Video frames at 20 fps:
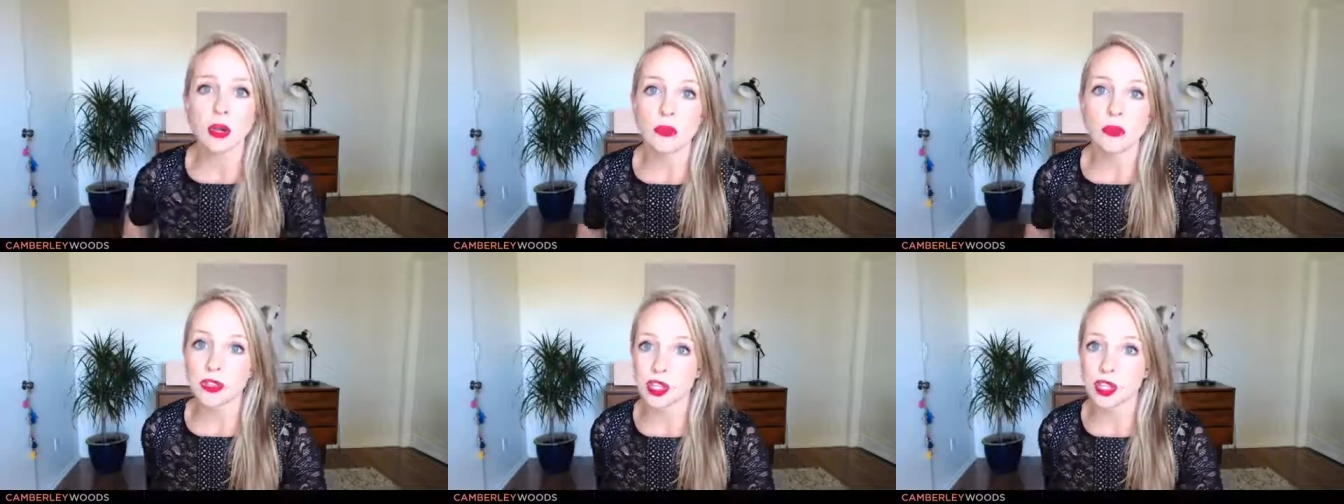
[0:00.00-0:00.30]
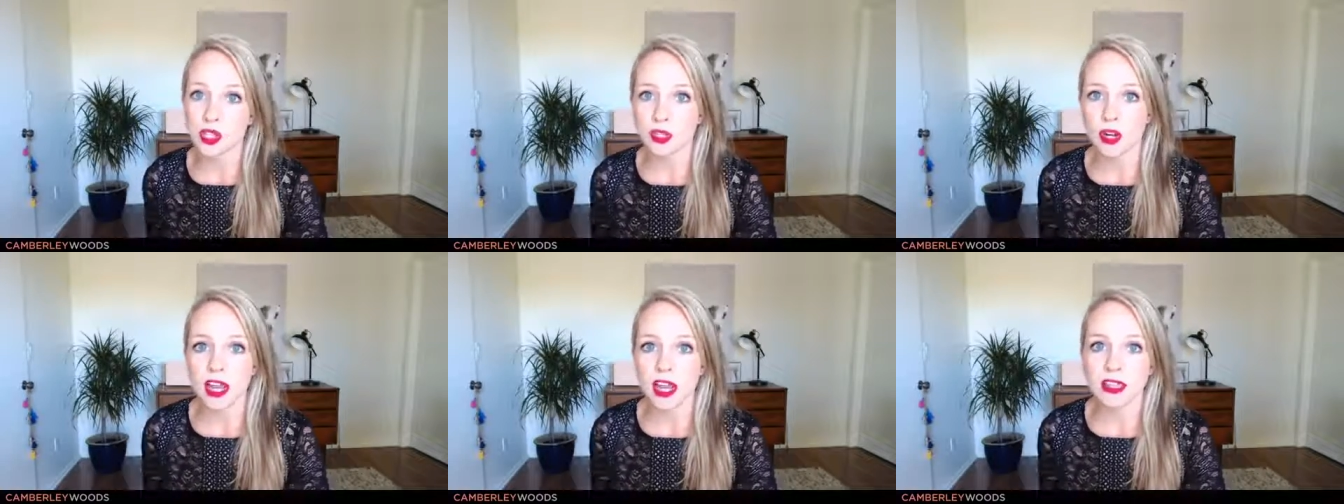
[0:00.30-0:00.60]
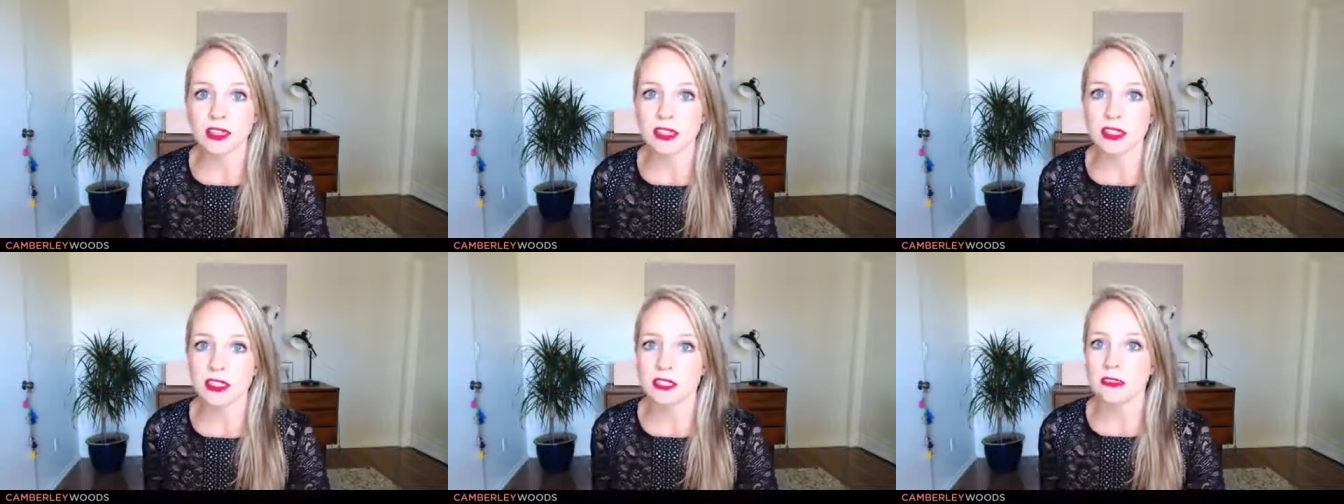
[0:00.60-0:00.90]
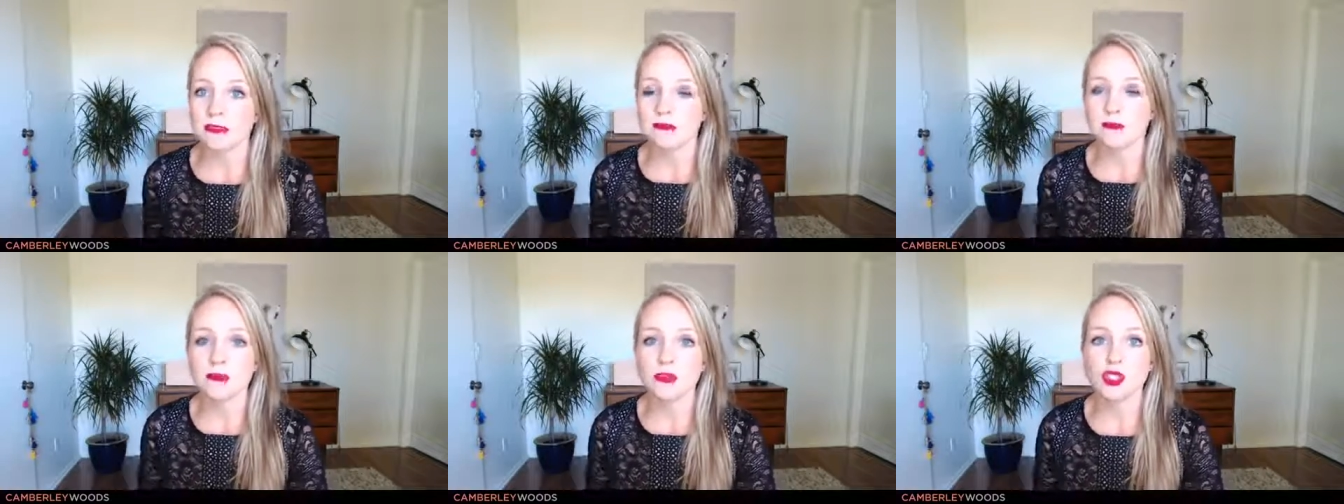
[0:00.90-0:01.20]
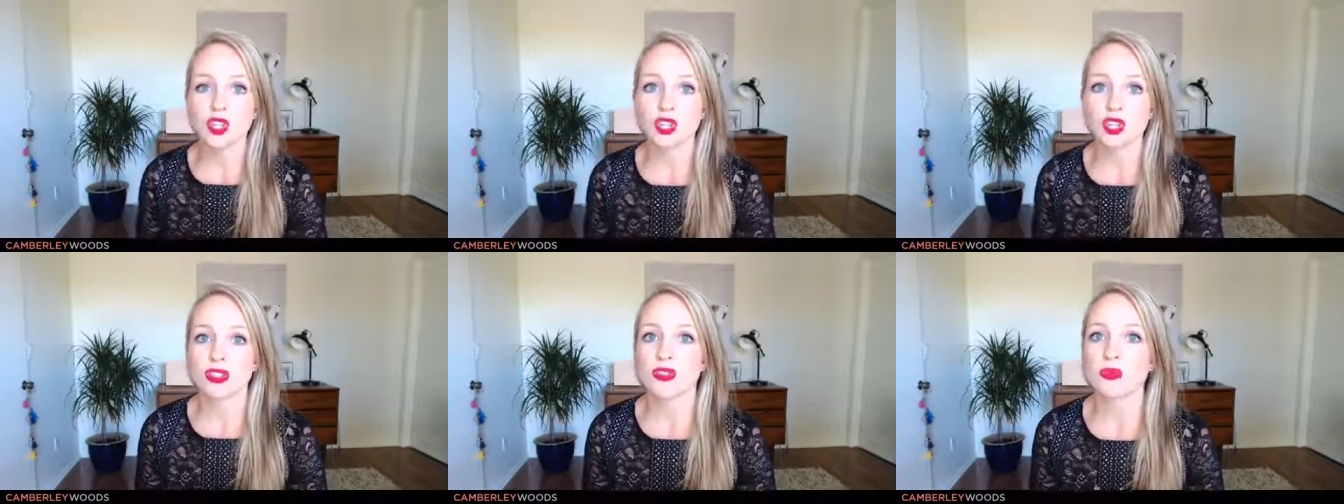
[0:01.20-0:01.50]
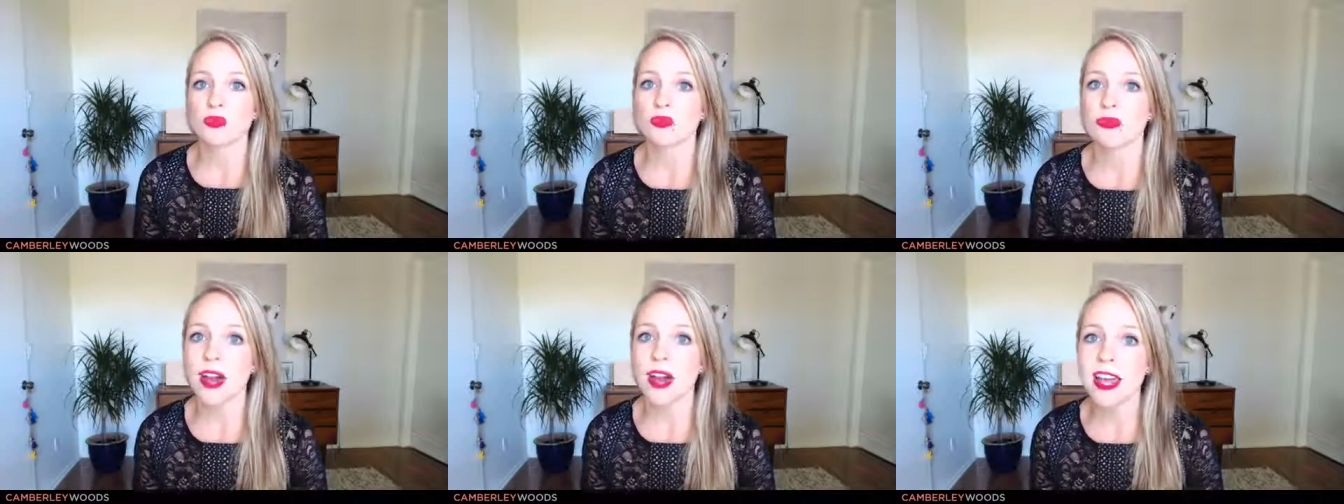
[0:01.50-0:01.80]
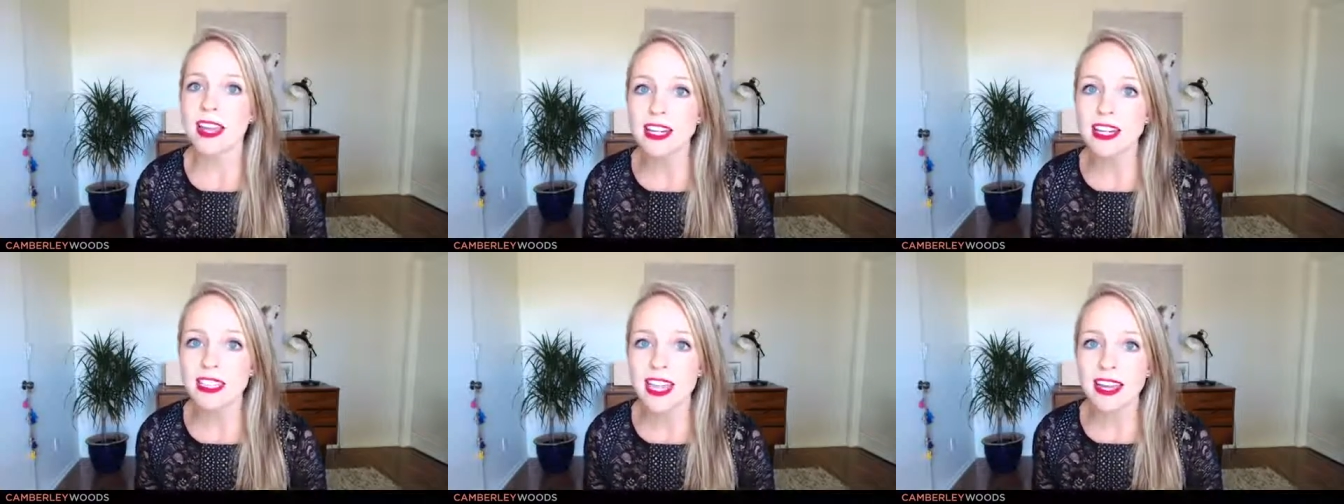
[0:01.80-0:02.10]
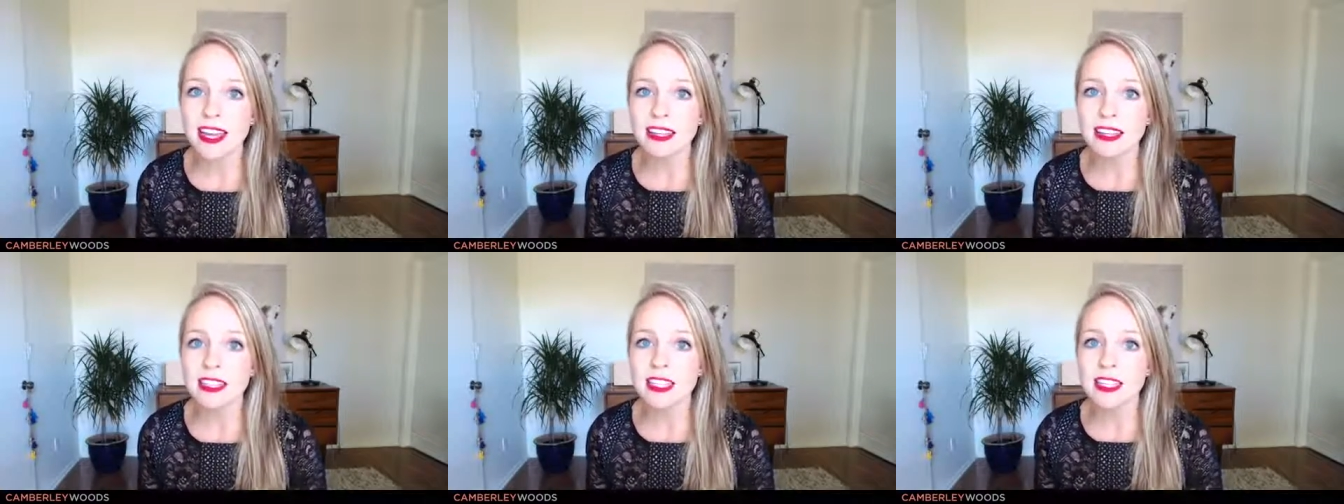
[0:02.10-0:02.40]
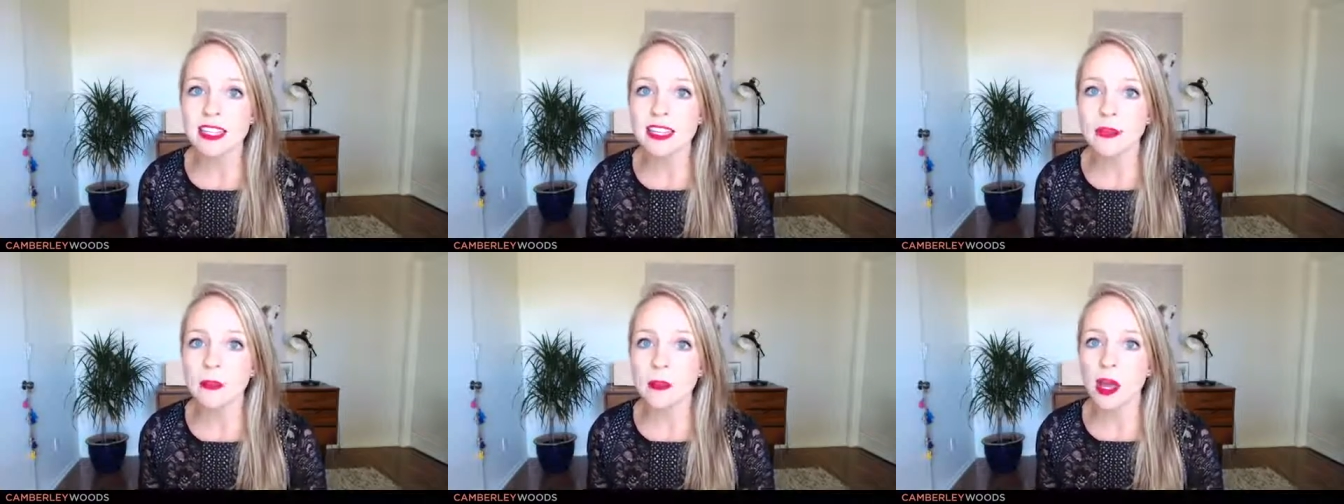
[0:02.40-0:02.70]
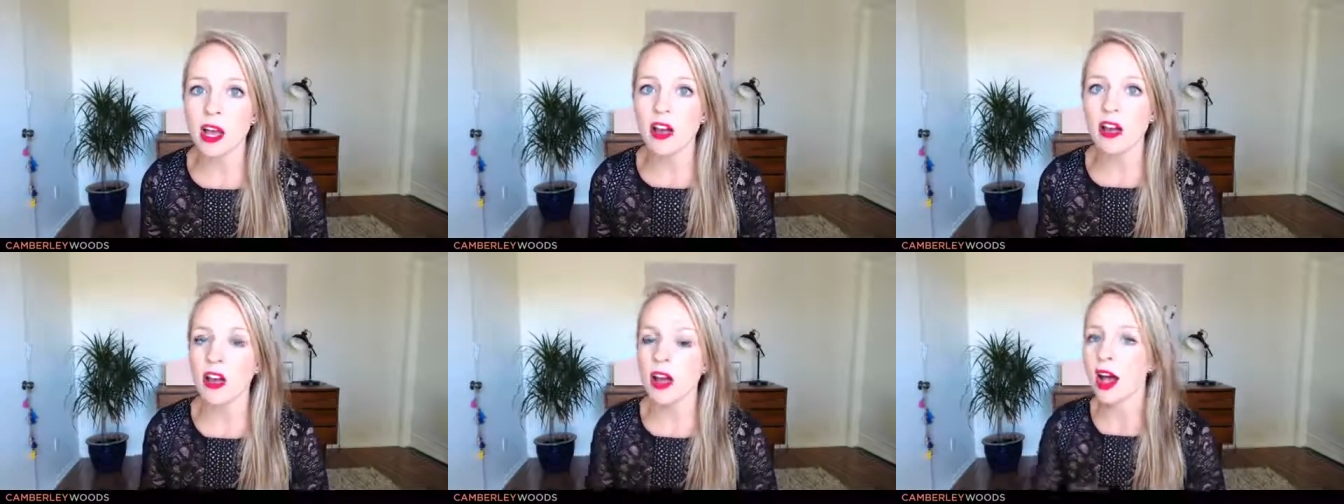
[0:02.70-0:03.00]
stress. Just write a text email,